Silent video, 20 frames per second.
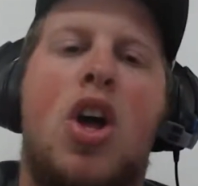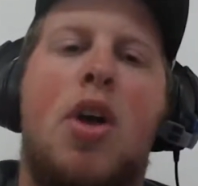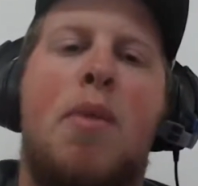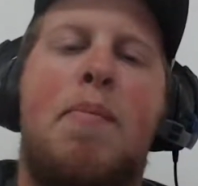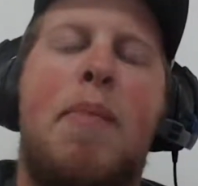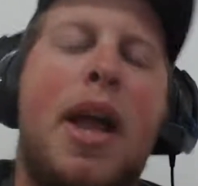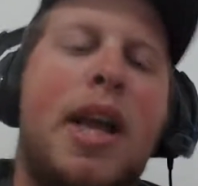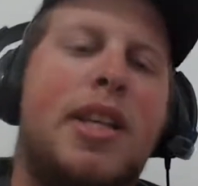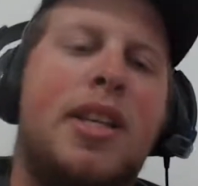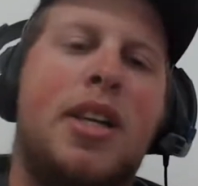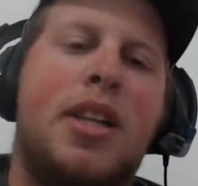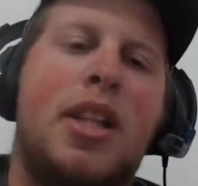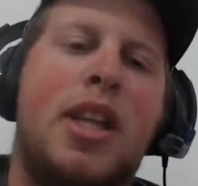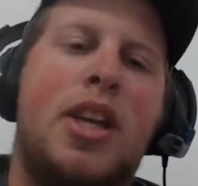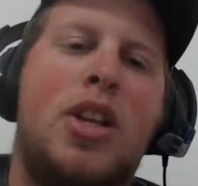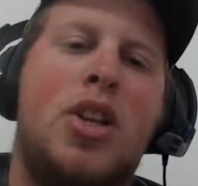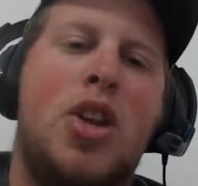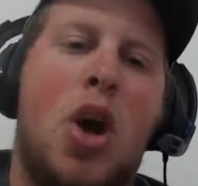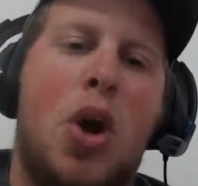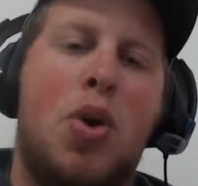Basically,
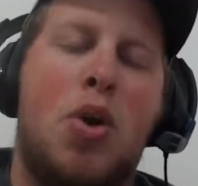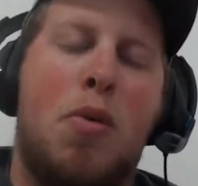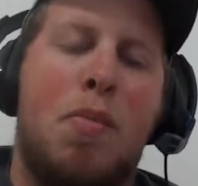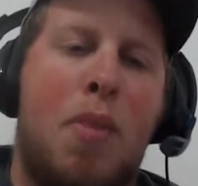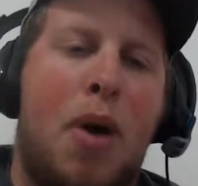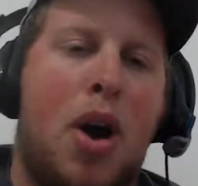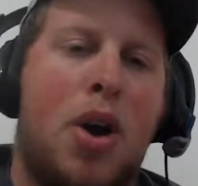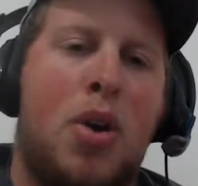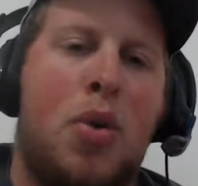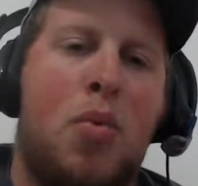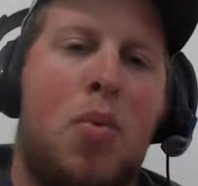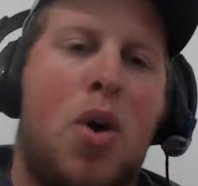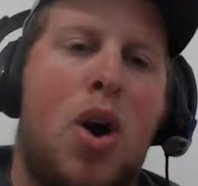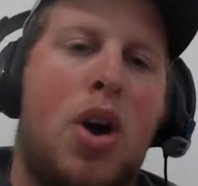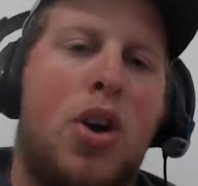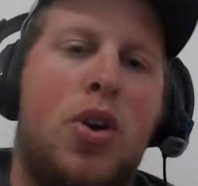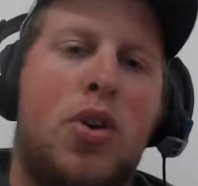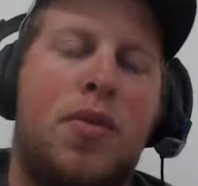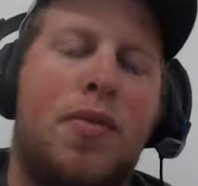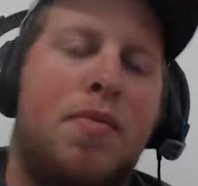know your body of
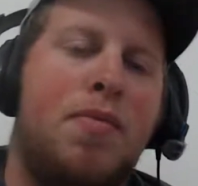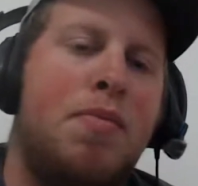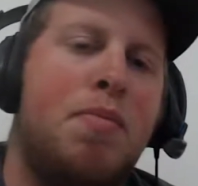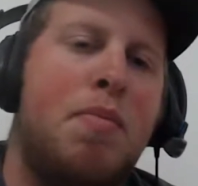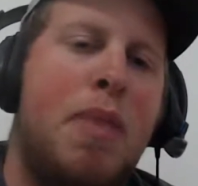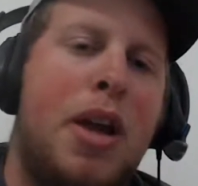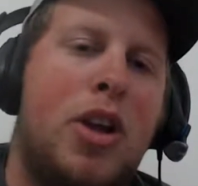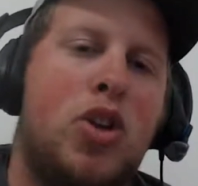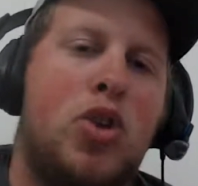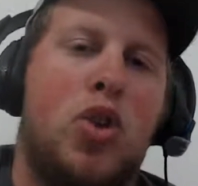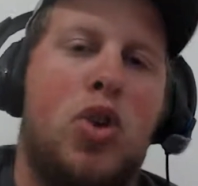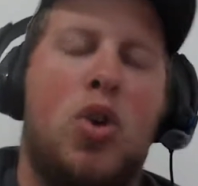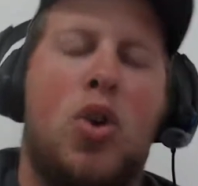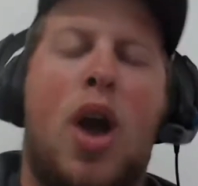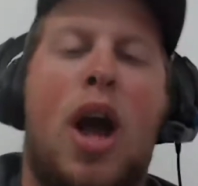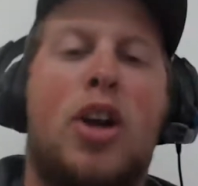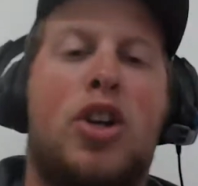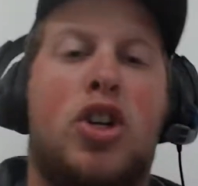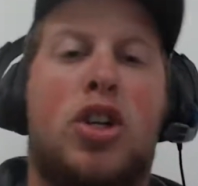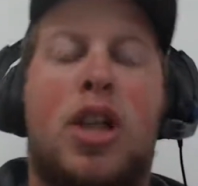water. Make sure you're
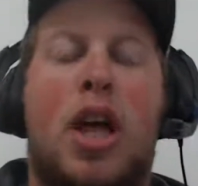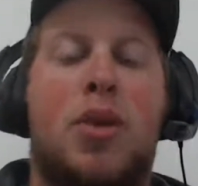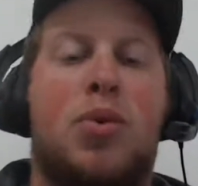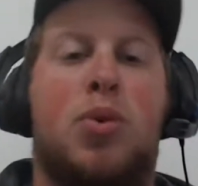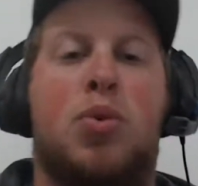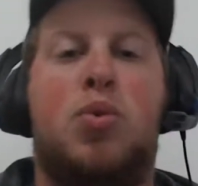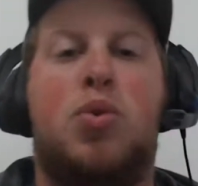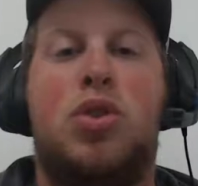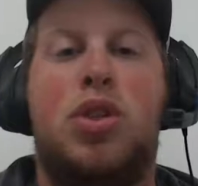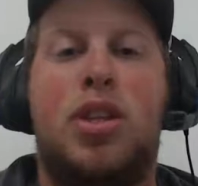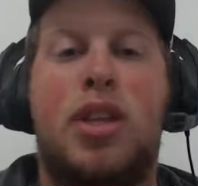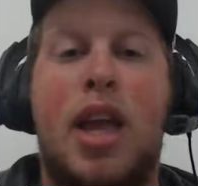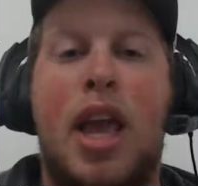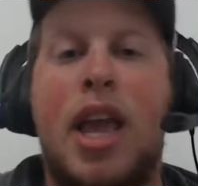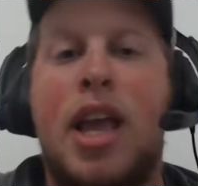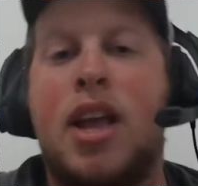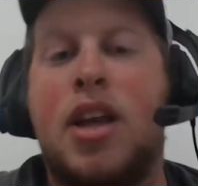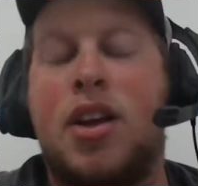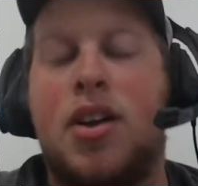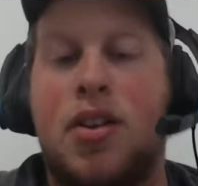actually allowed to
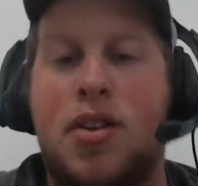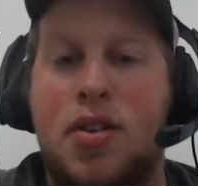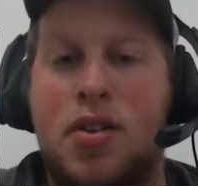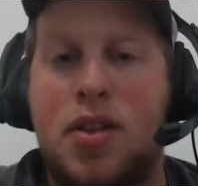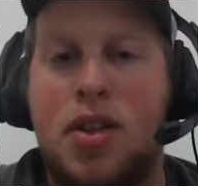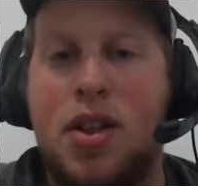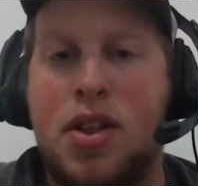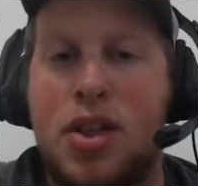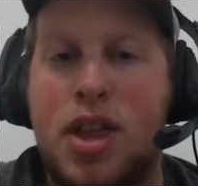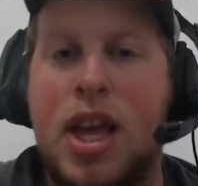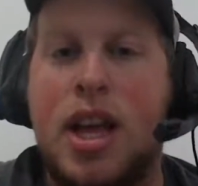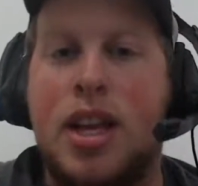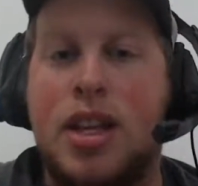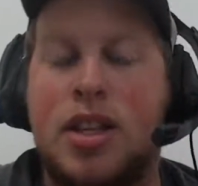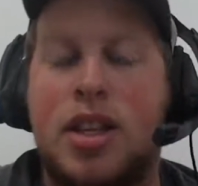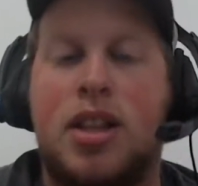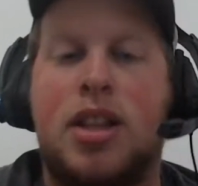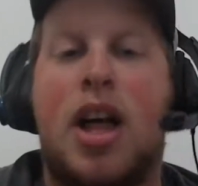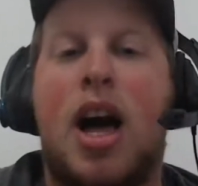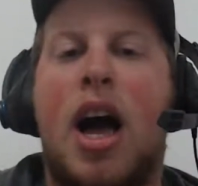take things
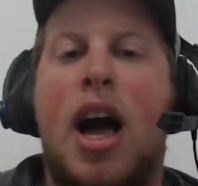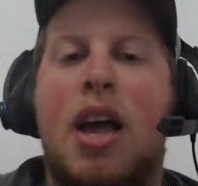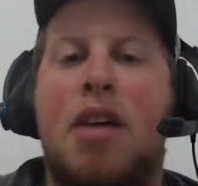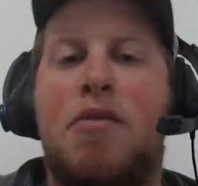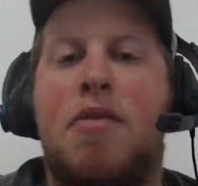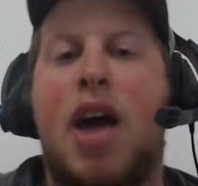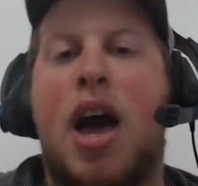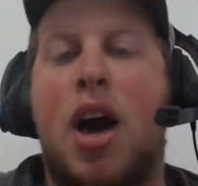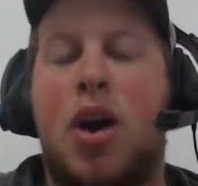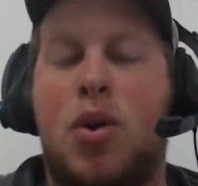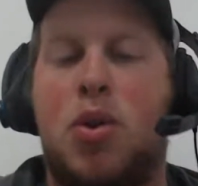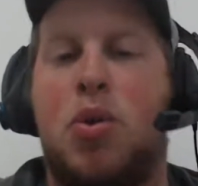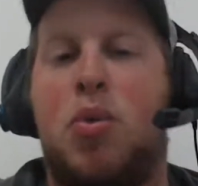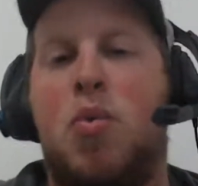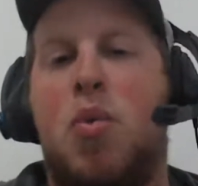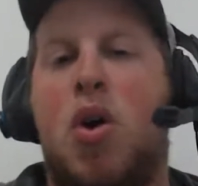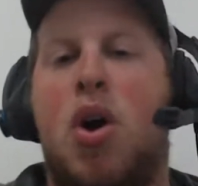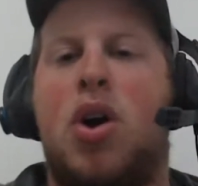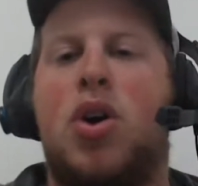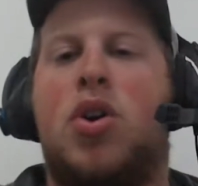alive out of the
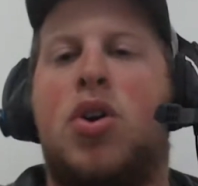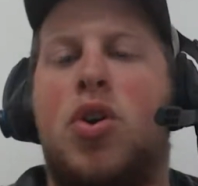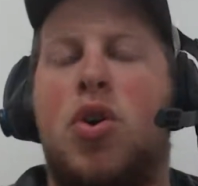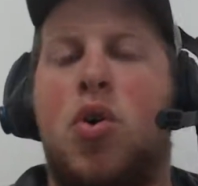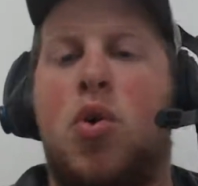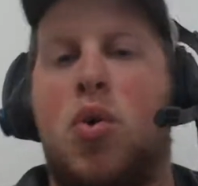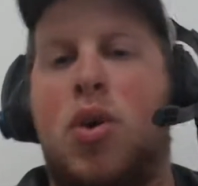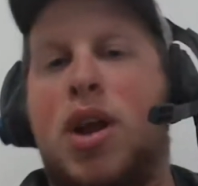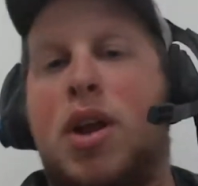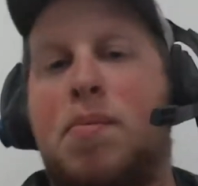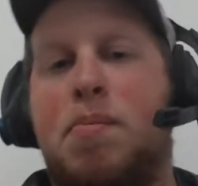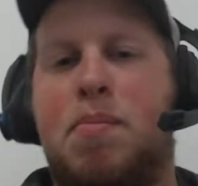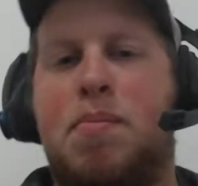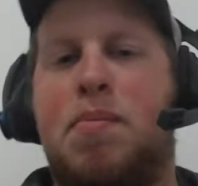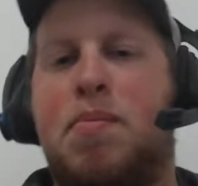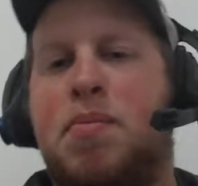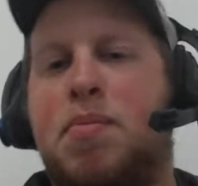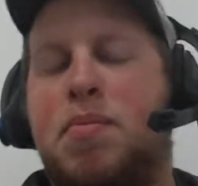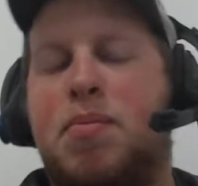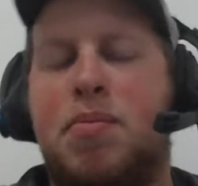water, or
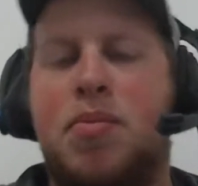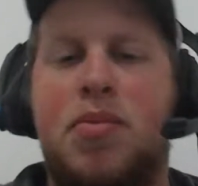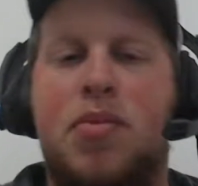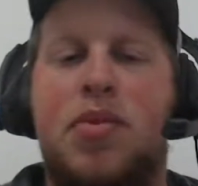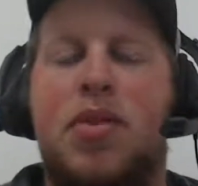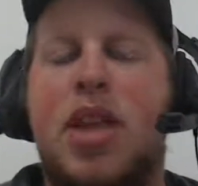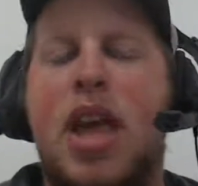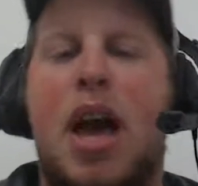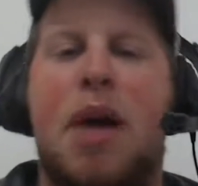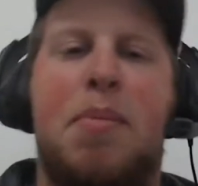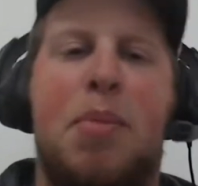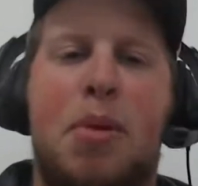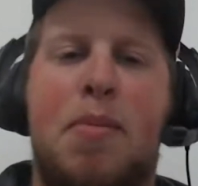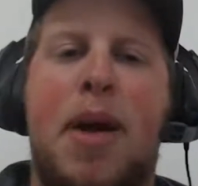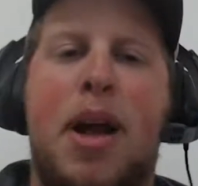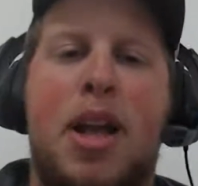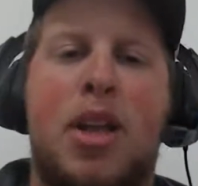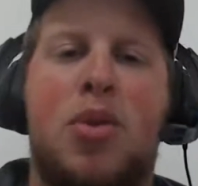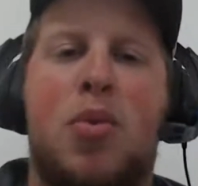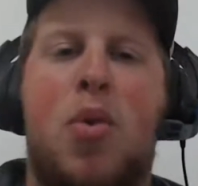put it
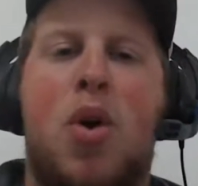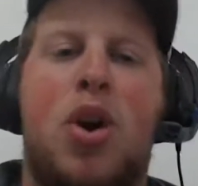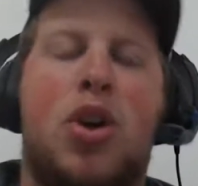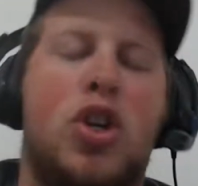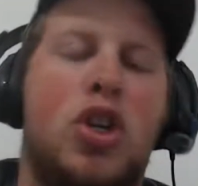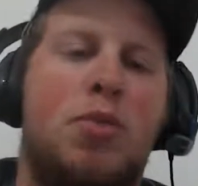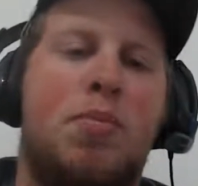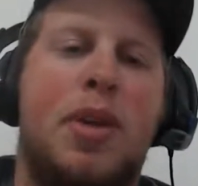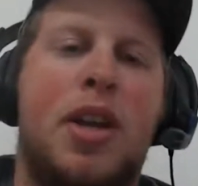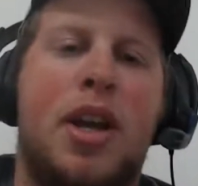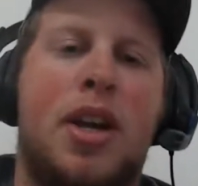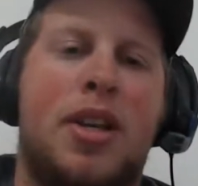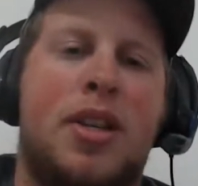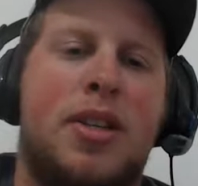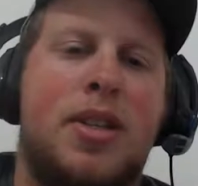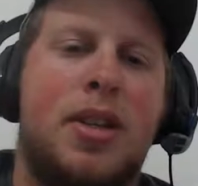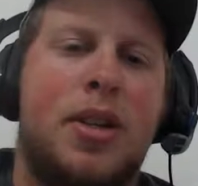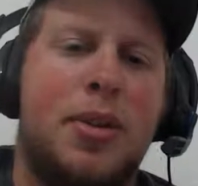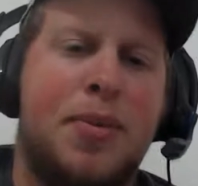back in the water, just because